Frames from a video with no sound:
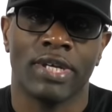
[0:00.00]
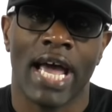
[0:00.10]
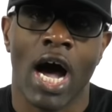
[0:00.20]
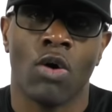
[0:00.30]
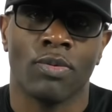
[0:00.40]

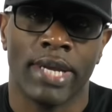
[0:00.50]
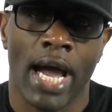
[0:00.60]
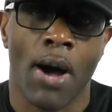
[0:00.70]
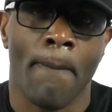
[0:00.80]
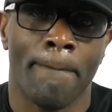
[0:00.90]
down,
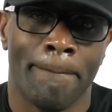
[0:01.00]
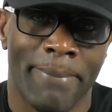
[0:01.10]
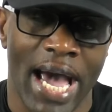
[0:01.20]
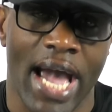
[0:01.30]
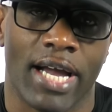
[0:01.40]
down,
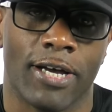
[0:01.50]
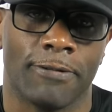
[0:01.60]
back.